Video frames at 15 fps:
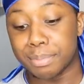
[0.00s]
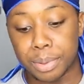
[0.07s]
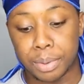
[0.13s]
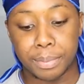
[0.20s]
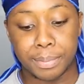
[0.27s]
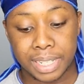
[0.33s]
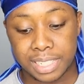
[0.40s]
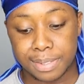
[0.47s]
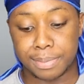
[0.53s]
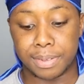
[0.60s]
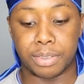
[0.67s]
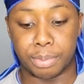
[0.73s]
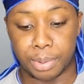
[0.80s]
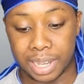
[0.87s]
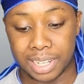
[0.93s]
to build my
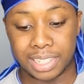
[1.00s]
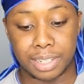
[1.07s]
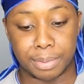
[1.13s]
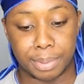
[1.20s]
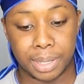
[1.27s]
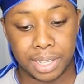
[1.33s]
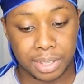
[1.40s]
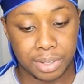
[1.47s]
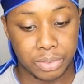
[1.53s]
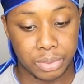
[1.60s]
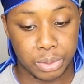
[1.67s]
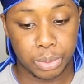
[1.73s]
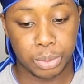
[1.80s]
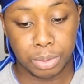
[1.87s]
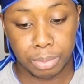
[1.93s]
spliff, but I need a pagan
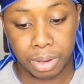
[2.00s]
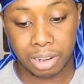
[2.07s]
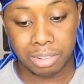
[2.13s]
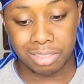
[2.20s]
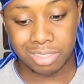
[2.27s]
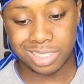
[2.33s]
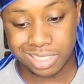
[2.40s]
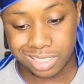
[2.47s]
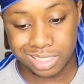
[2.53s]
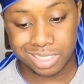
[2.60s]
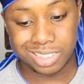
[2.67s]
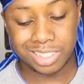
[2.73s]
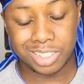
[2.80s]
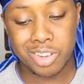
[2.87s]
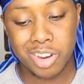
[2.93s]
or two on my
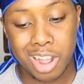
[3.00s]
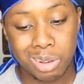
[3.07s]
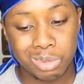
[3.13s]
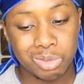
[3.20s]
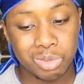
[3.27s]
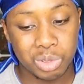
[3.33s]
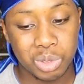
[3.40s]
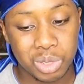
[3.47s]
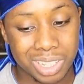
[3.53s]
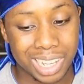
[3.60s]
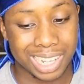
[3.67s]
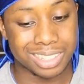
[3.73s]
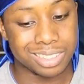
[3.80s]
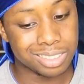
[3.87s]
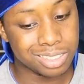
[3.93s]
ribs. Do you know how rude
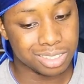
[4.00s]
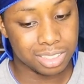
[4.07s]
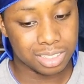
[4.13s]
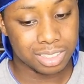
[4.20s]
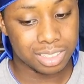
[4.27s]
that is?